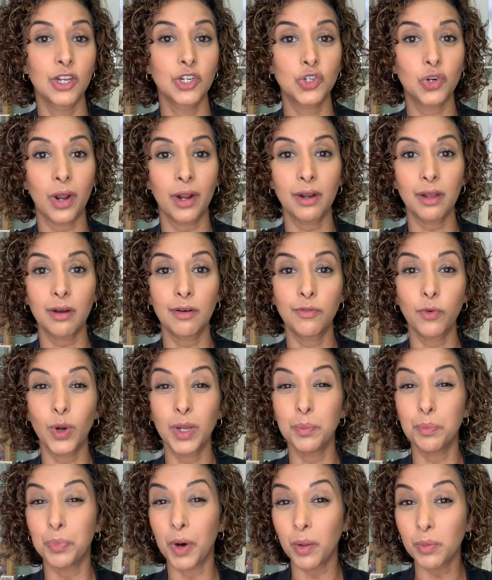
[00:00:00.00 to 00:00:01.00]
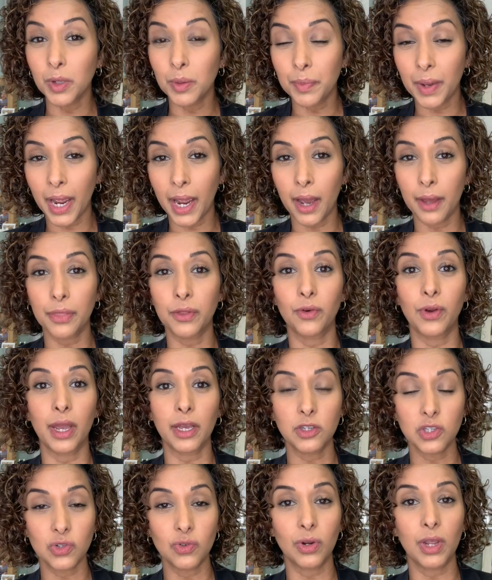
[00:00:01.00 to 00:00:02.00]
Try to avoid bubble bath or
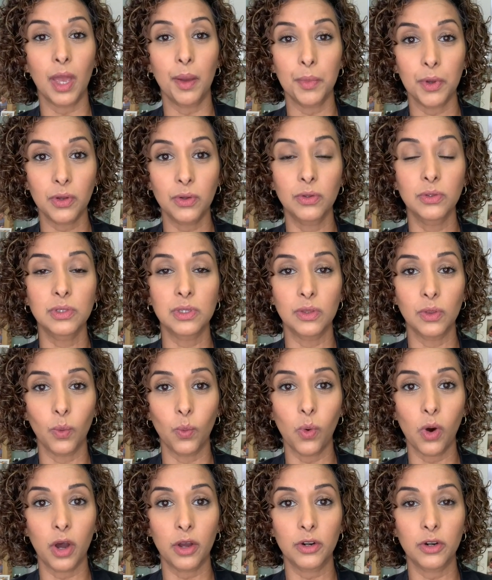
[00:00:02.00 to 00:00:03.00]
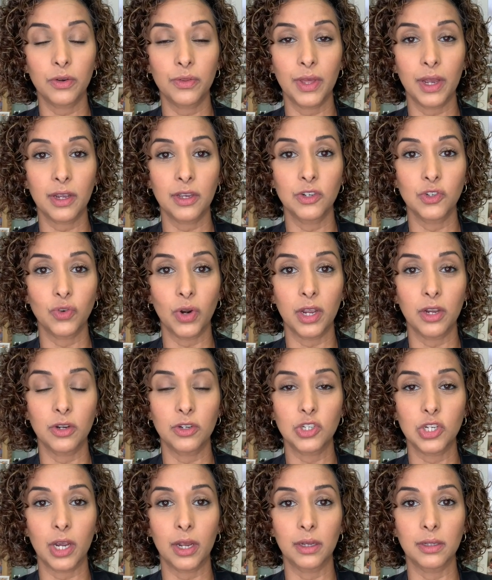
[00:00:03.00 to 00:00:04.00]
extra chemicals in the water that can dry
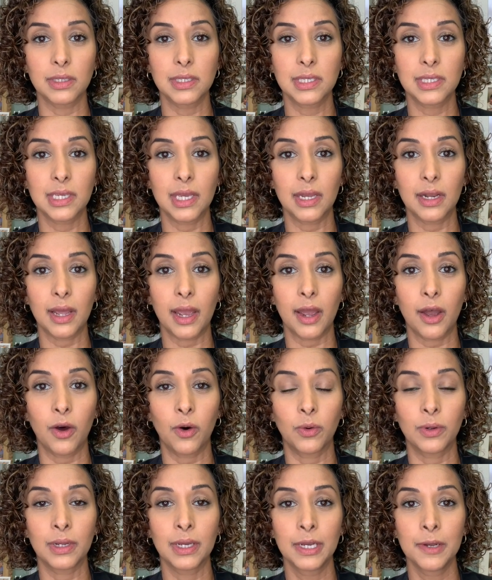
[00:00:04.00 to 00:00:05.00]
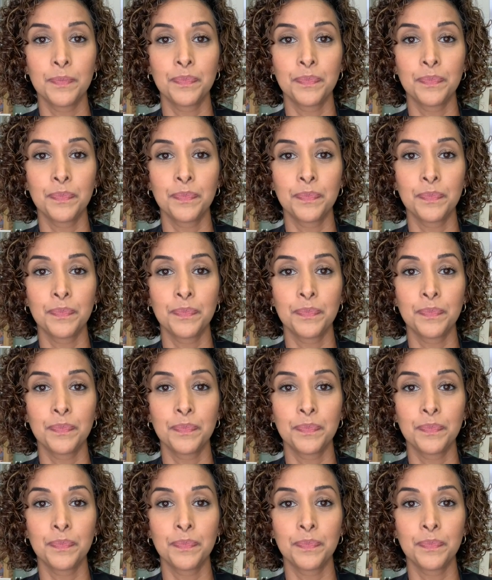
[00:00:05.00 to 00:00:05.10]
your child's skin out.